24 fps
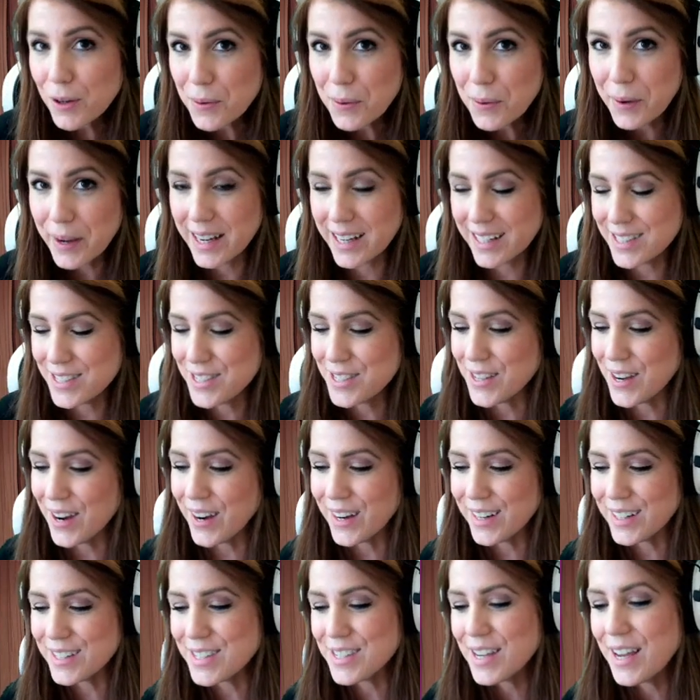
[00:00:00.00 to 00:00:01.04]
Queen
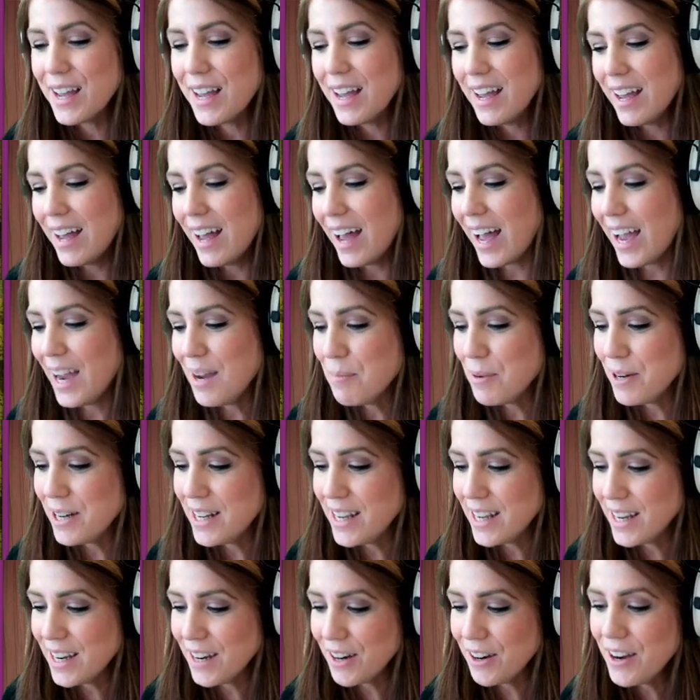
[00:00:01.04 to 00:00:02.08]
Charge hybrid
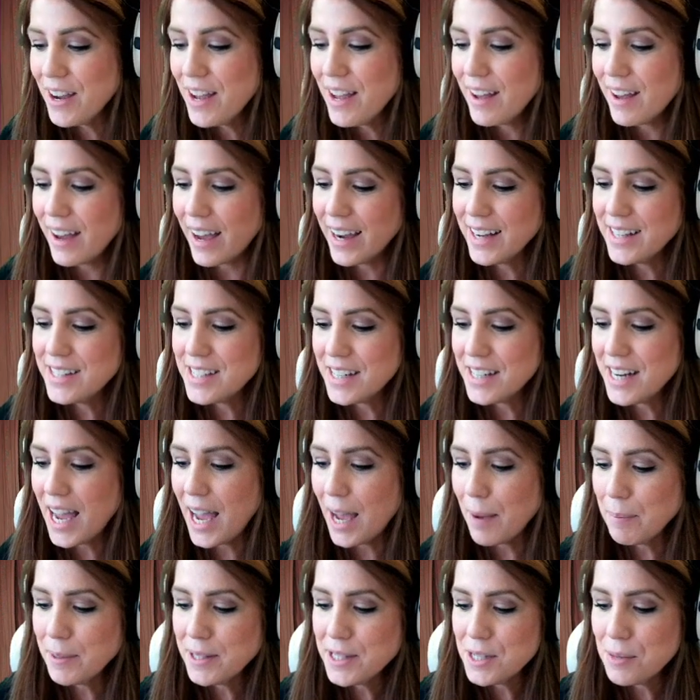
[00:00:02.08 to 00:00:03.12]
here. I did
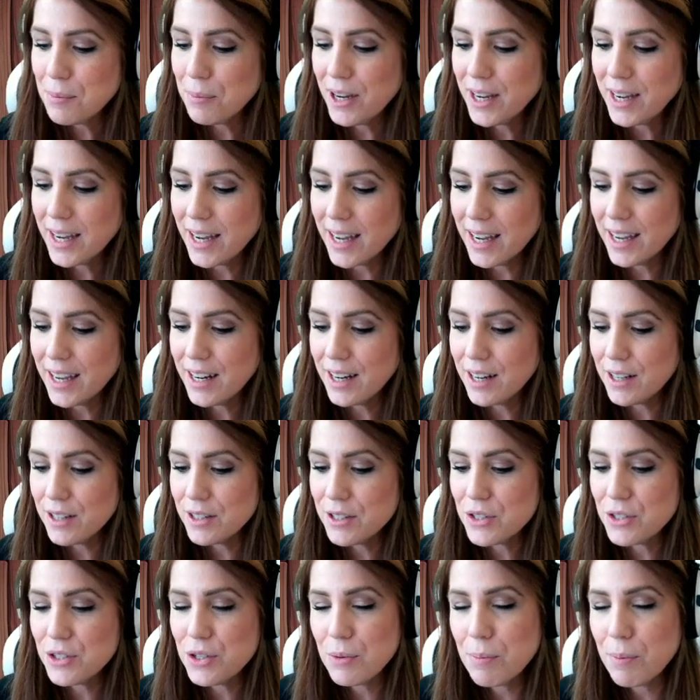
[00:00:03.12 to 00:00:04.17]
happen to bring in
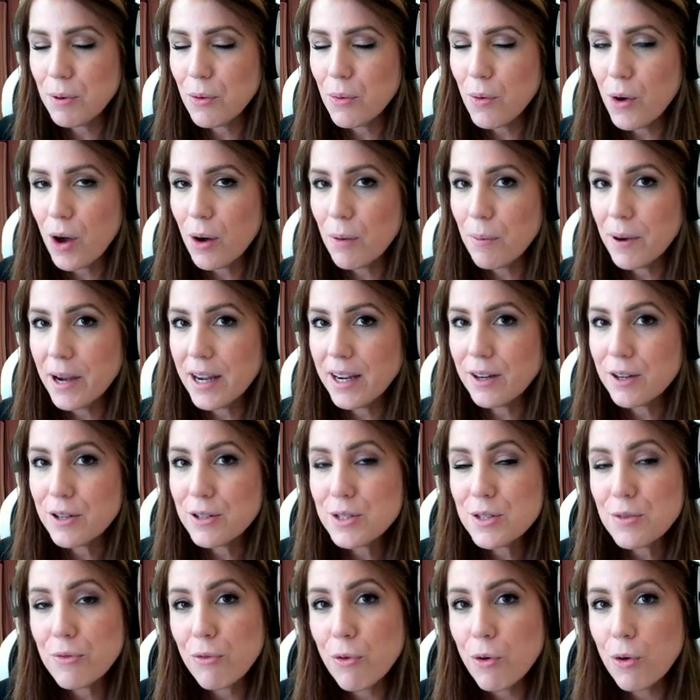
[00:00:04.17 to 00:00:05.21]
Super Wall
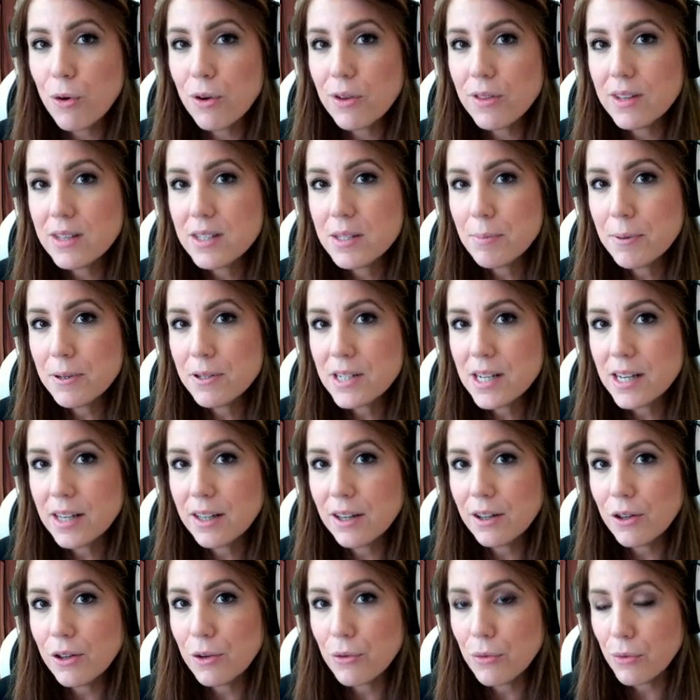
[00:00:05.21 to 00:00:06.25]
Breakers for this
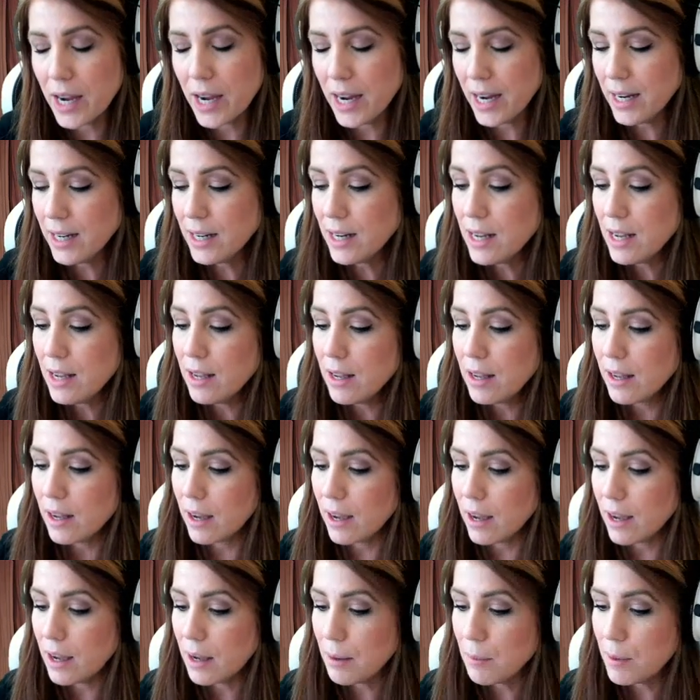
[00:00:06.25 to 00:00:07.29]
particular raid.
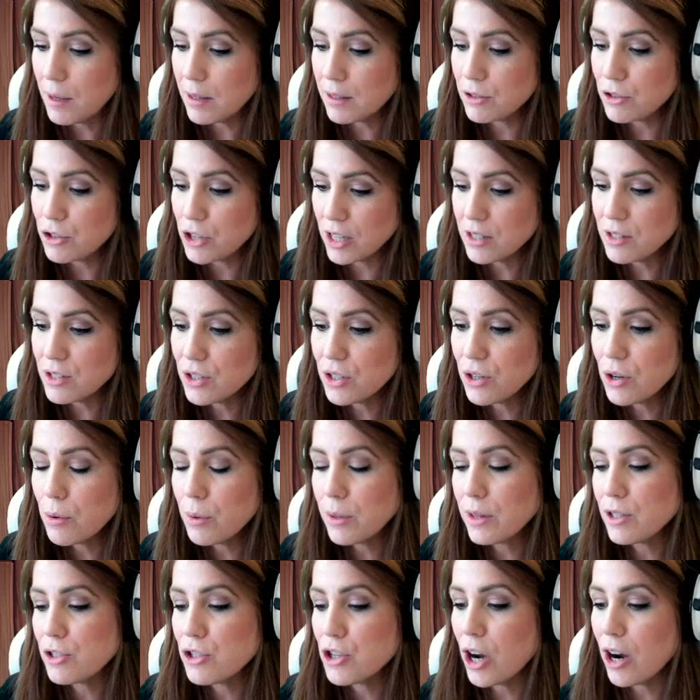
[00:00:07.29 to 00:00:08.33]
Um, just to go
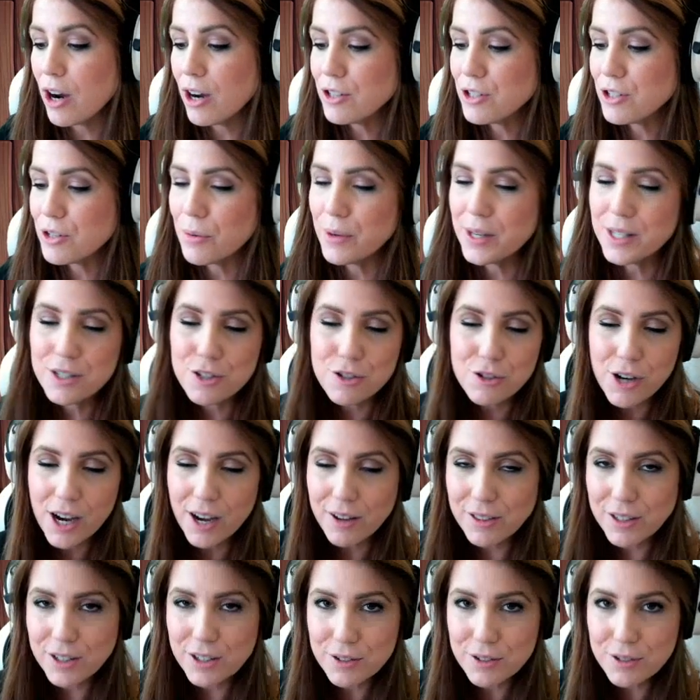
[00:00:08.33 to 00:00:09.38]
with the charge, I wanted to try
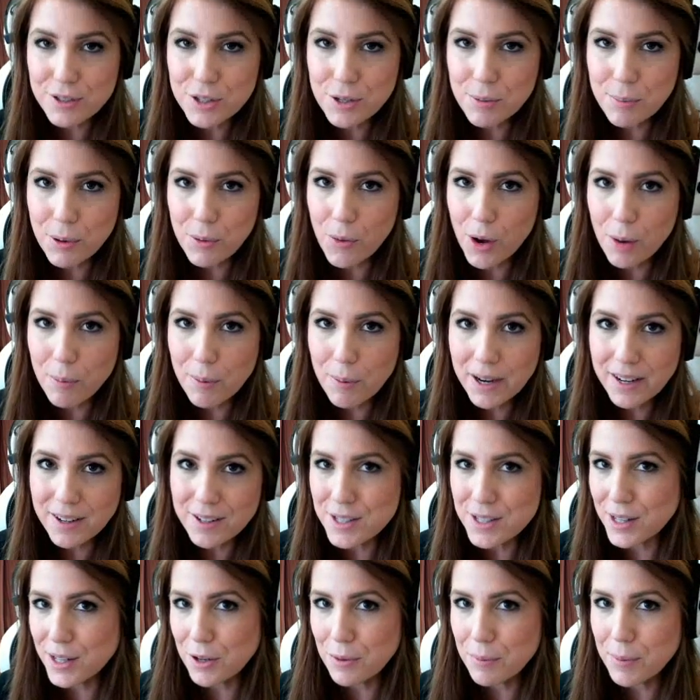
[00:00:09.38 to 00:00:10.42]
out the new Super Wall
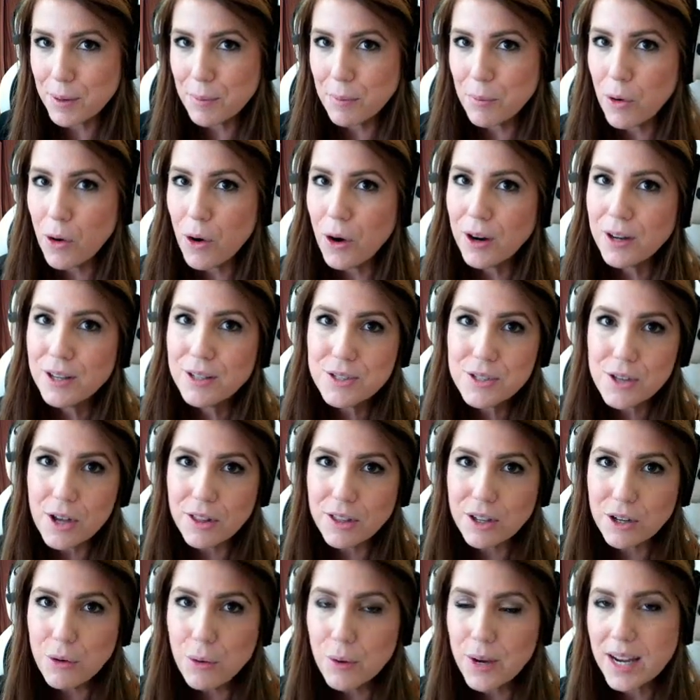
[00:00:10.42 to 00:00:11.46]
Breakers a little bit more. You saw
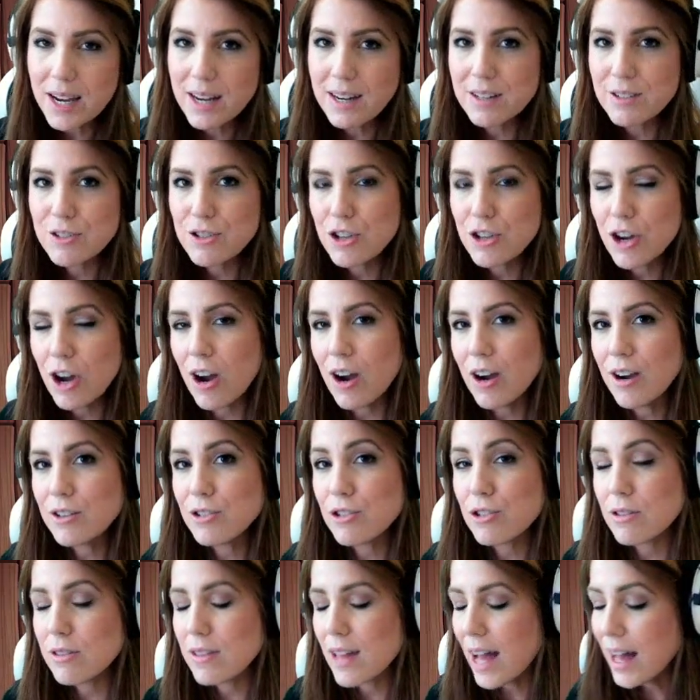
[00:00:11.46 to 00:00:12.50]
the Queen
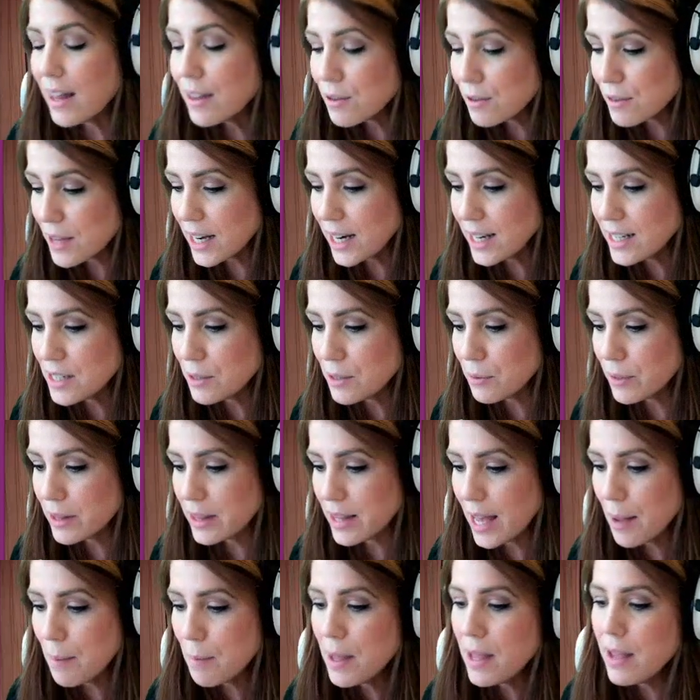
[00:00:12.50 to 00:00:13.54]
Charge Lalo that I did with
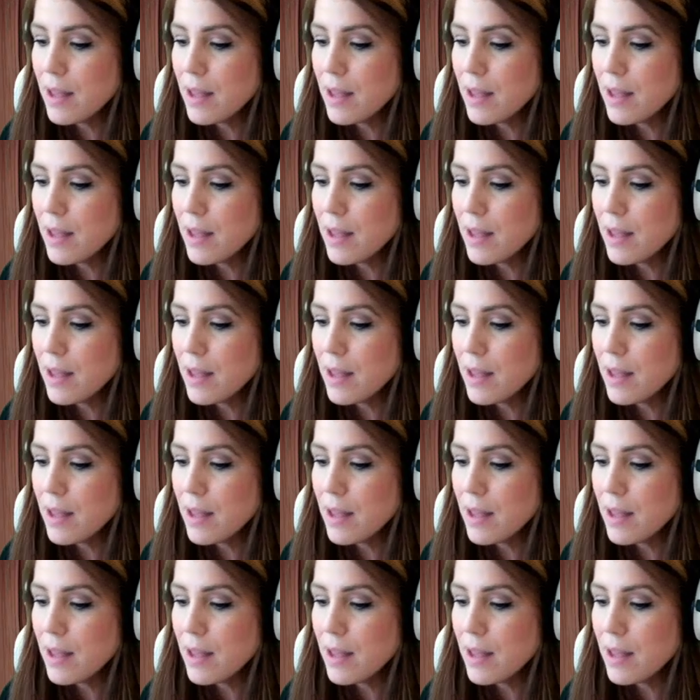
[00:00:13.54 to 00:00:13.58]
them.